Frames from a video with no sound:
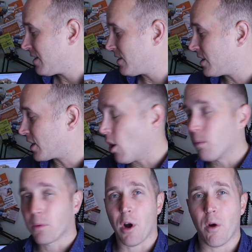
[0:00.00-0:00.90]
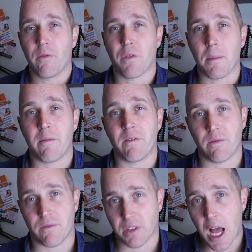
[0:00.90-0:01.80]
the GoPro from a
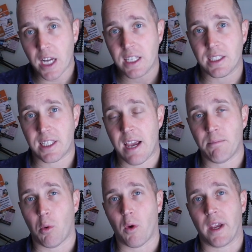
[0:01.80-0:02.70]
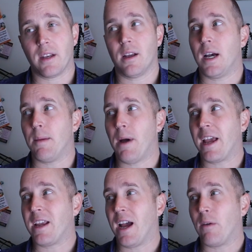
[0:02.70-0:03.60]
vlogging standpoint.
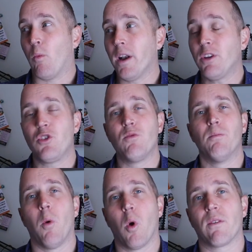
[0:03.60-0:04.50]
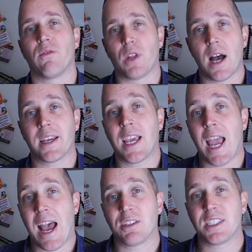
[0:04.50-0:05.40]
I want to do more vlogging
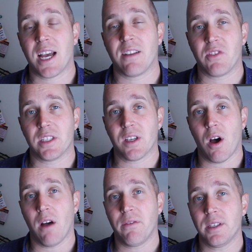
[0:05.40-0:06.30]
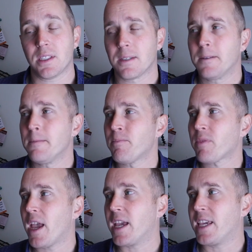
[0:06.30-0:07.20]
outside of this office
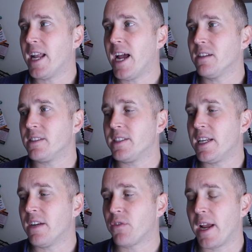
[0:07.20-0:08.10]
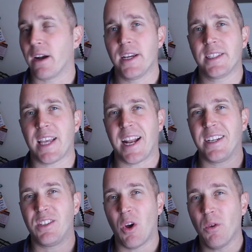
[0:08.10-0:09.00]
and get out and see different areas, and I
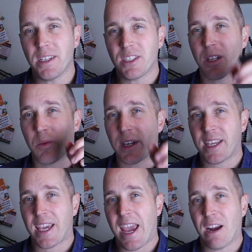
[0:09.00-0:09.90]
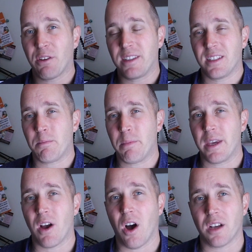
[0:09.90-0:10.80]
don't necessarily want to carry this
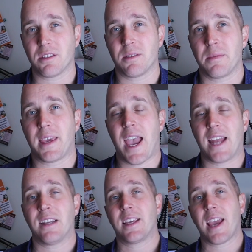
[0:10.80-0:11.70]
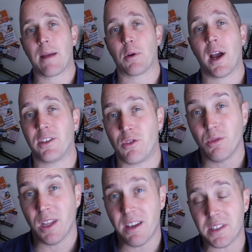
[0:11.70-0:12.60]
big awesome Canon camera. I do
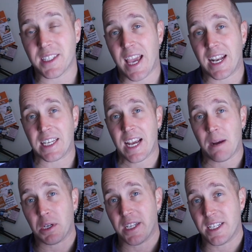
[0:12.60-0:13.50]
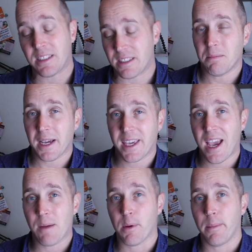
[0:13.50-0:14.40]
love this Canon camera. It is my
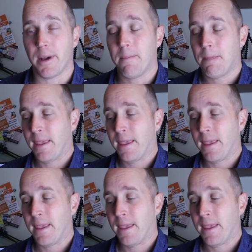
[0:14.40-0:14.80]
camera, but